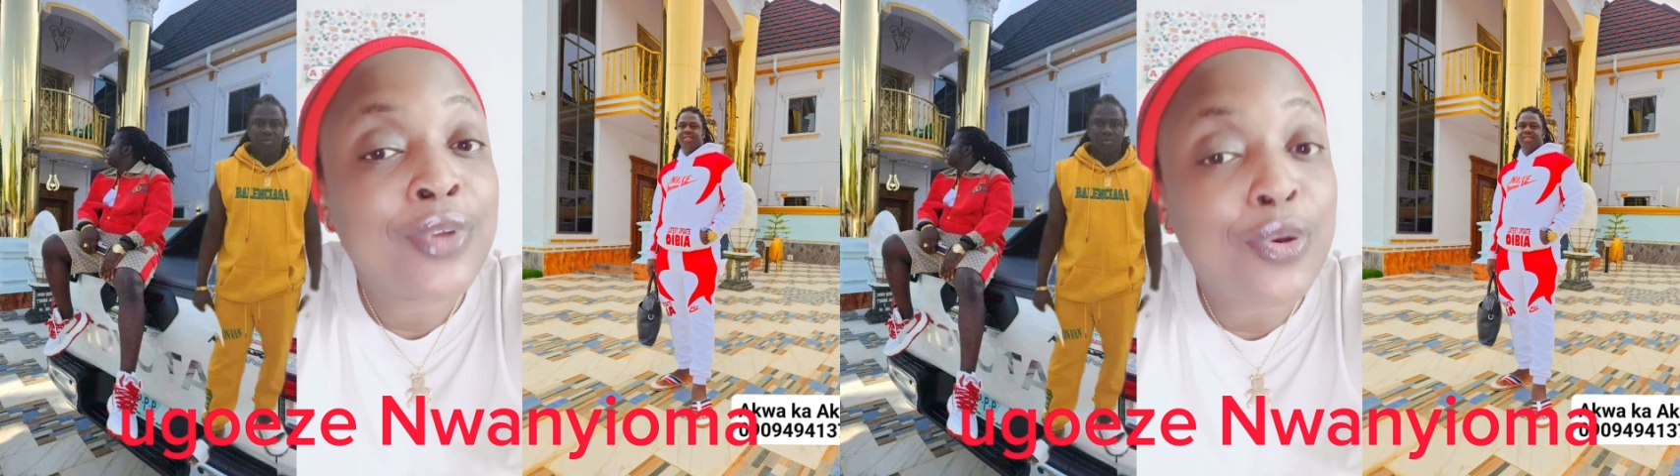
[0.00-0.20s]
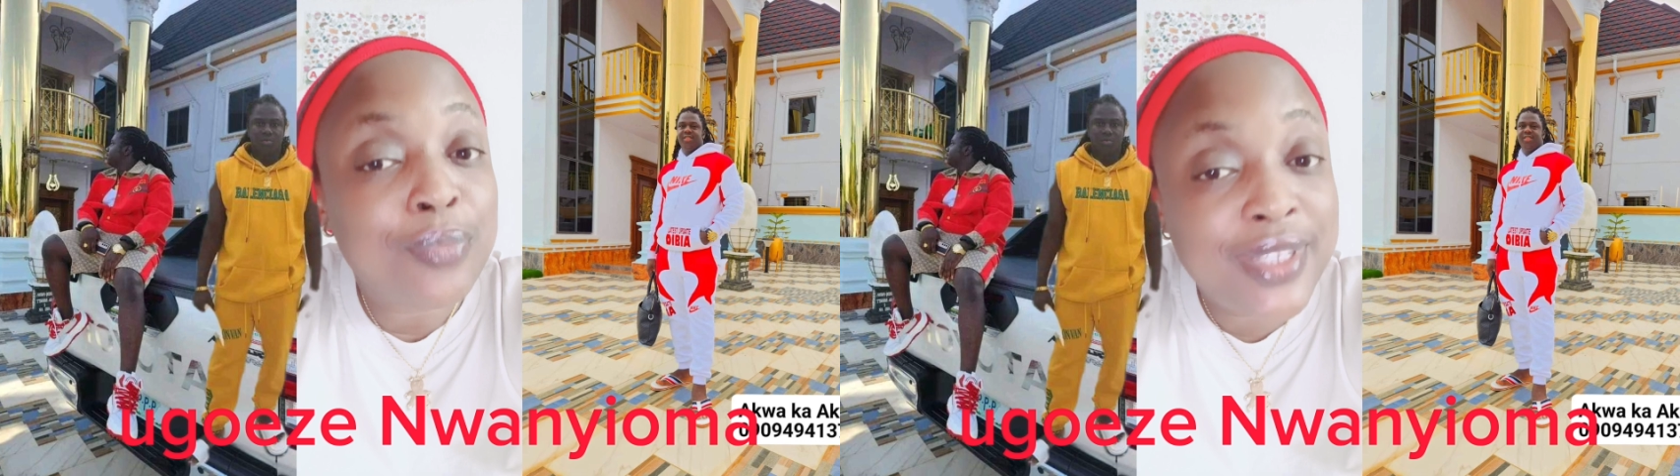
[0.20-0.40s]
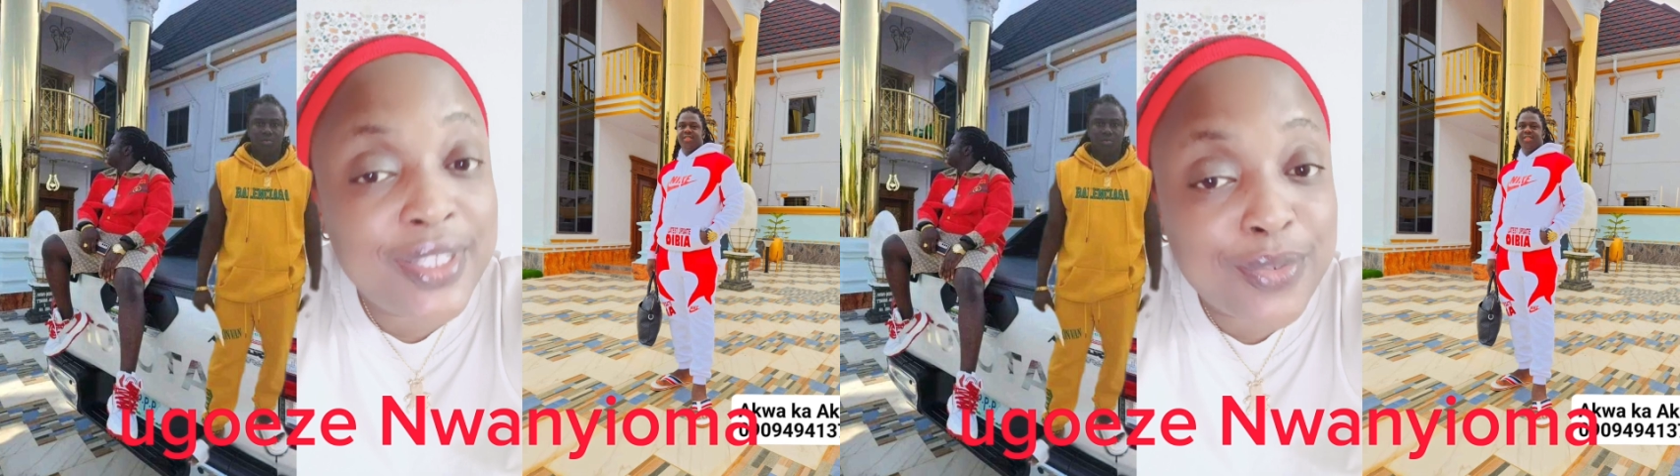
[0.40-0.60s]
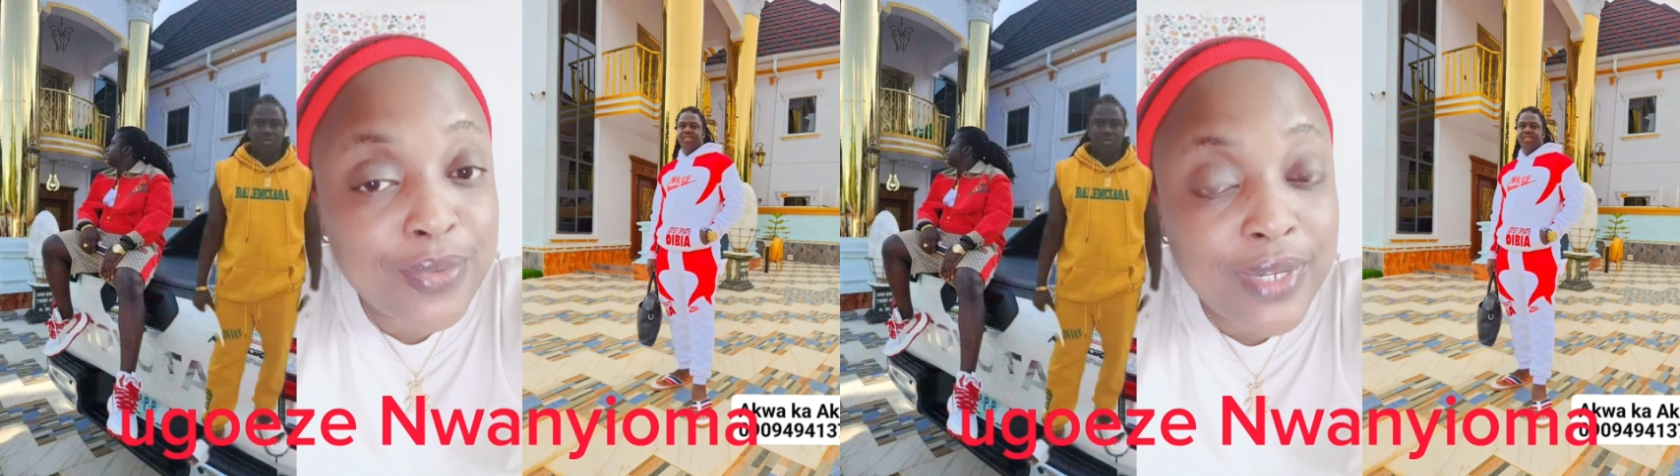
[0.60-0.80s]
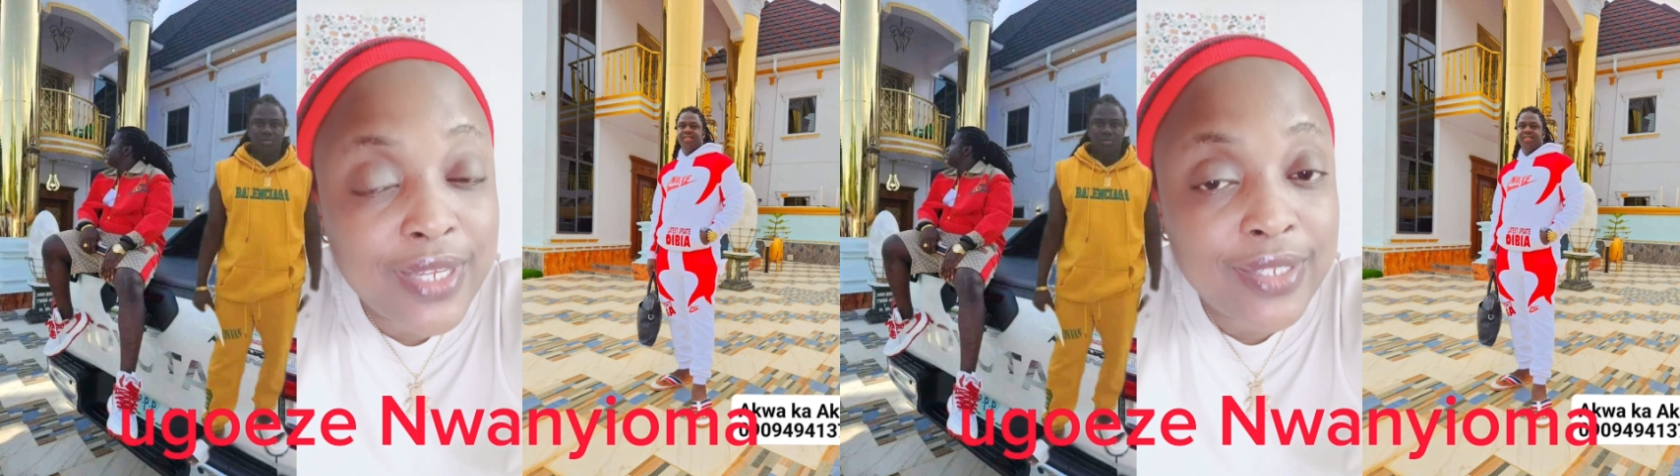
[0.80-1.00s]
update
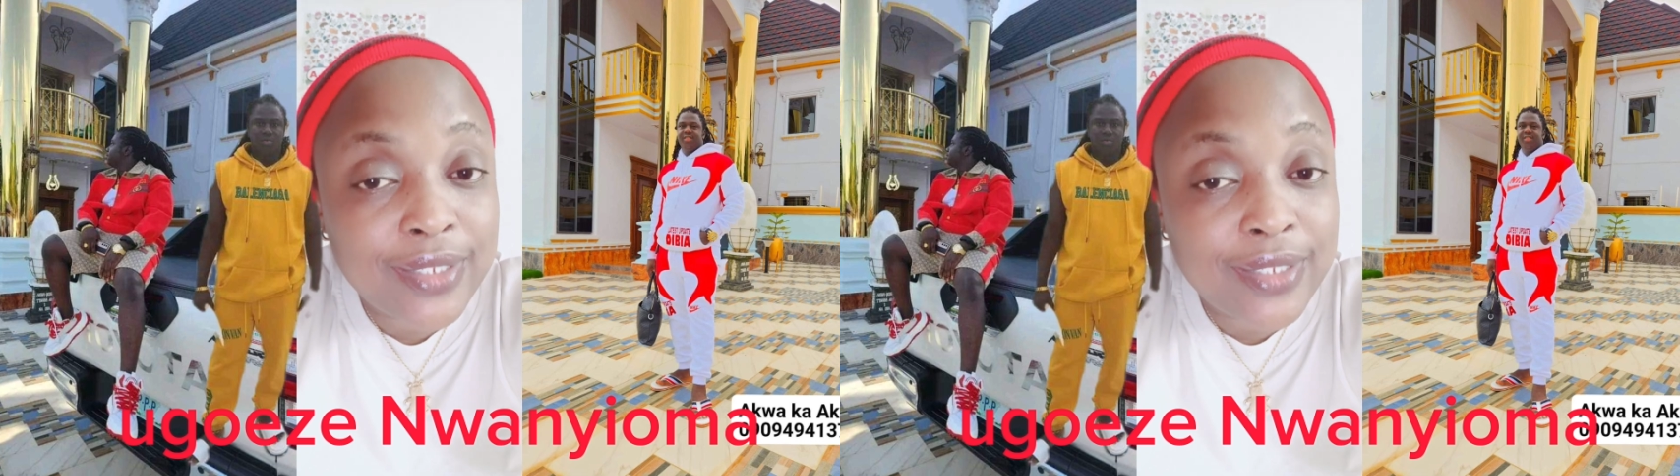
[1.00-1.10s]
on now.